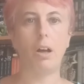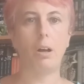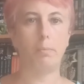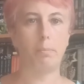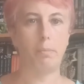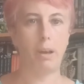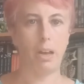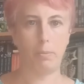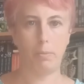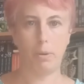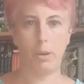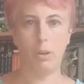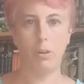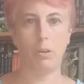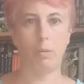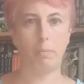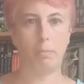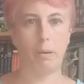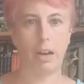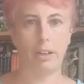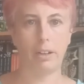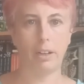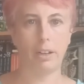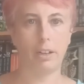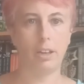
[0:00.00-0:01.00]
Maybe you're
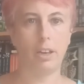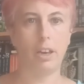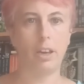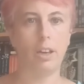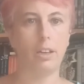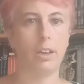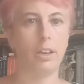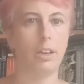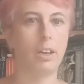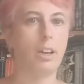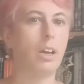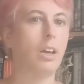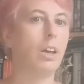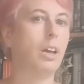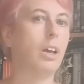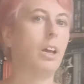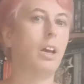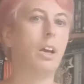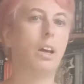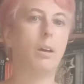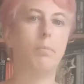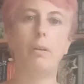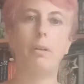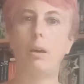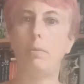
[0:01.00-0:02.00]
panicking.
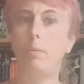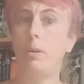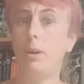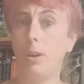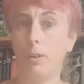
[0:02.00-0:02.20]
Maybe